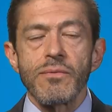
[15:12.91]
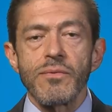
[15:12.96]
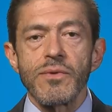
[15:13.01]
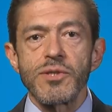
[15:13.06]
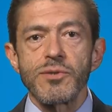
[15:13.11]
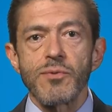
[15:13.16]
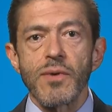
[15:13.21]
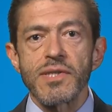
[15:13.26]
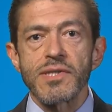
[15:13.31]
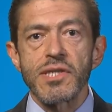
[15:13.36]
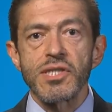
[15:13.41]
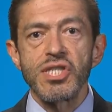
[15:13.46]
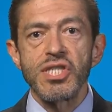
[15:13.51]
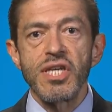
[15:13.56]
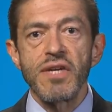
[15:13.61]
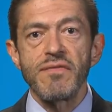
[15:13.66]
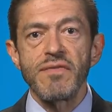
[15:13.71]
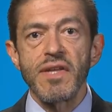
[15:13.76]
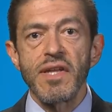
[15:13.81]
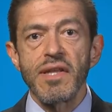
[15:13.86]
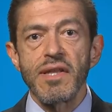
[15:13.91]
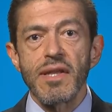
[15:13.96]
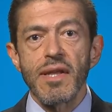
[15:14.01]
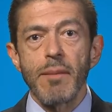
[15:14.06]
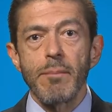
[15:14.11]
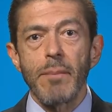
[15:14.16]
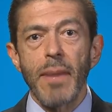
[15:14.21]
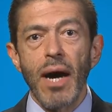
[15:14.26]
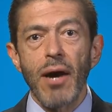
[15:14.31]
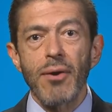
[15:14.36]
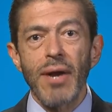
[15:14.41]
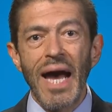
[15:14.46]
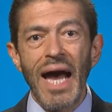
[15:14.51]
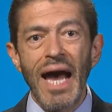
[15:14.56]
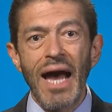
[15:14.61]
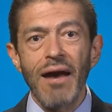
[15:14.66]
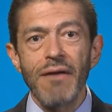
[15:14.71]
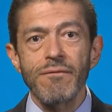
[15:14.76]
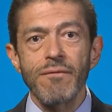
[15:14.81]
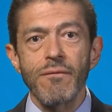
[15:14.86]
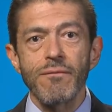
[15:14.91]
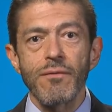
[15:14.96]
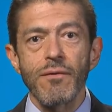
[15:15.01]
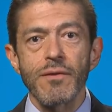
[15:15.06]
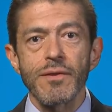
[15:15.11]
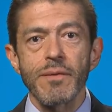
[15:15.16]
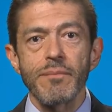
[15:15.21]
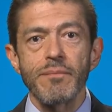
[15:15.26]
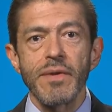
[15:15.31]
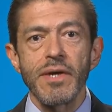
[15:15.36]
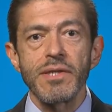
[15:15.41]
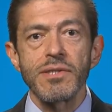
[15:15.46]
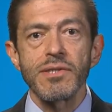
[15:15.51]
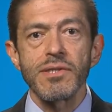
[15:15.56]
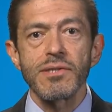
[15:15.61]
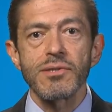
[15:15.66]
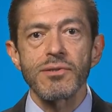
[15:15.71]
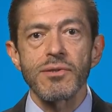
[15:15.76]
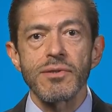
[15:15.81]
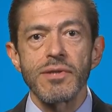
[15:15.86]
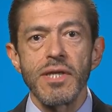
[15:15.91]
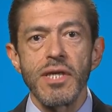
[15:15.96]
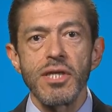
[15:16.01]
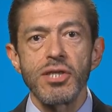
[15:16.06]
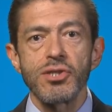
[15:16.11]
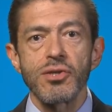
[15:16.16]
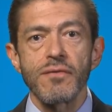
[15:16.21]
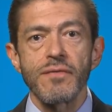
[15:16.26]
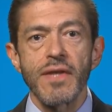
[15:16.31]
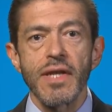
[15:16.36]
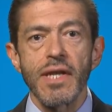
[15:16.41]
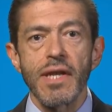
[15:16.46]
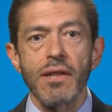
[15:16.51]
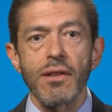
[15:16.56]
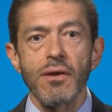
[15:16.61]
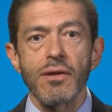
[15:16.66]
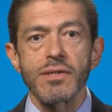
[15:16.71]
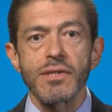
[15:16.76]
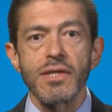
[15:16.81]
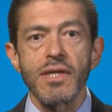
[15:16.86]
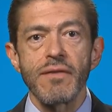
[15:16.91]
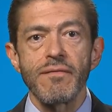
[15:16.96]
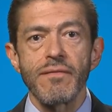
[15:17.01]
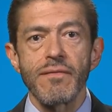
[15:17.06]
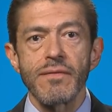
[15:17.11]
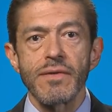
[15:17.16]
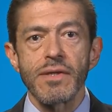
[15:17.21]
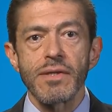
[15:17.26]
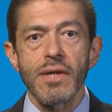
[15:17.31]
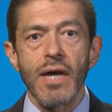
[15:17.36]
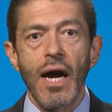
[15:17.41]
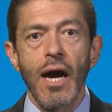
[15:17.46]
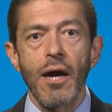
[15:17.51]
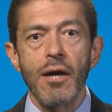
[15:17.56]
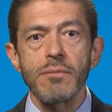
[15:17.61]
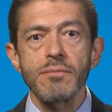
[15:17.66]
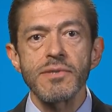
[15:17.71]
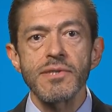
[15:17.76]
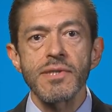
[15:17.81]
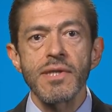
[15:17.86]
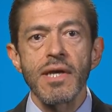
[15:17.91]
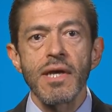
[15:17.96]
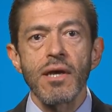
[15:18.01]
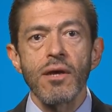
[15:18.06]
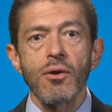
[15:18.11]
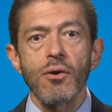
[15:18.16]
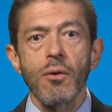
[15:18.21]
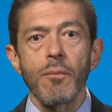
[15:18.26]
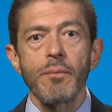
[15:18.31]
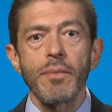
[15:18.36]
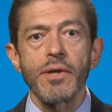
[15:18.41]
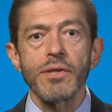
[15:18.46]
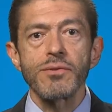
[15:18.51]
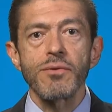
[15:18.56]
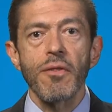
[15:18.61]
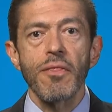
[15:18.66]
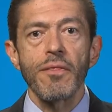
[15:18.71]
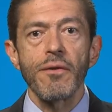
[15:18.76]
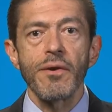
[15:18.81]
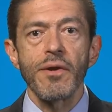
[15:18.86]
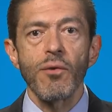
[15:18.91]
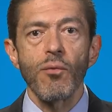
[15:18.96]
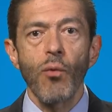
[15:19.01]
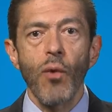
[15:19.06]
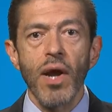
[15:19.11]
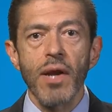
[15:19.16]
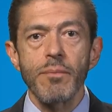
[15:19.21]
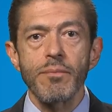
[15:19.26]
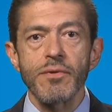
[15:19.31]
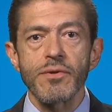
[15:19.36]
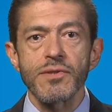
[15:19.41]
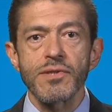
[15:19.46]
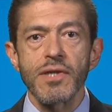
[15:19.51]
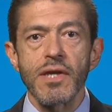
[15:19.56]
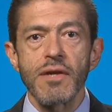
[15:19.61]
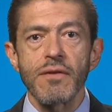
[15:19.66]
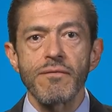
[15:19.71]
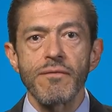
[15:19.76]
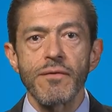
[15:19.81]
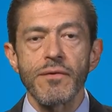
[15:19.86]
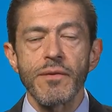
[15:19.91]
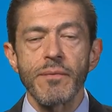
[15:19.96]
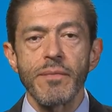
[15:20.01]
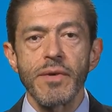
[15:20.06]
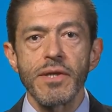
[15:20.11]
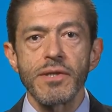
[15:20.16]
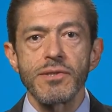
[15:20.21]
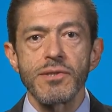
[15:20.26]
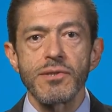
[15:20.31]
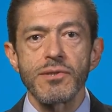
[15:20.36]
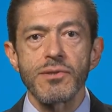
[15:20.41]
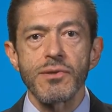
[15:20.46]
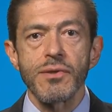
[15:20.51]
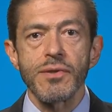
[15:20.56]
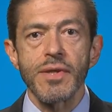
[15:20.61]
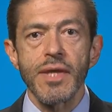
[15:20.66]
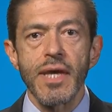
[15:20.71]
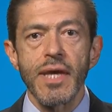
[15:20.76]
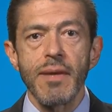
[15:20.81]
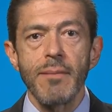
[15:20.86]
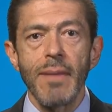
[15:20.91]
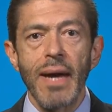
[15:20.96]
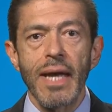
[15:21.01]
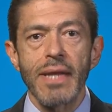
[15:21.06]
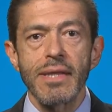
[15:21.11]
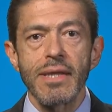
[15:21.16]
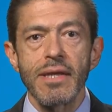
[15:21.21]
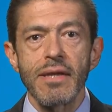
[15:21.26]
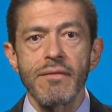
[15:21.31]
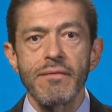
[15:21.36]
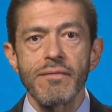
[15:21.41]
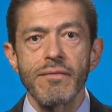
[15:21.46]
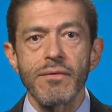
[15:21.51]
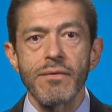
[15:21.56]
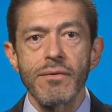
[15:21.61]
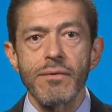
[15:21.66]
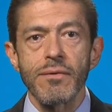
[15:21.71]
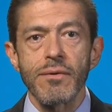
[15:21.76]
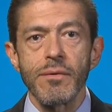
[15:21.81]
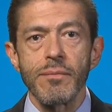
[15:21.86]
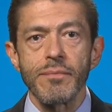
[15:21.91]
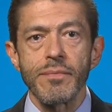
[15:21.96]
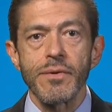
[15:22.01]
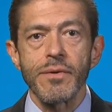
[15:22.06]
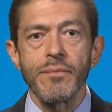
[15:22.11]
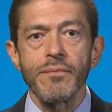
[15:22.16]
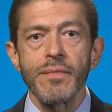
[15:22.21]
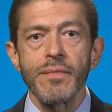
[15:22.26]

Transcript: which was achieved in about half of all the patients on each of the nilotinib arms, compared to 31% for the patients on the imatinib group.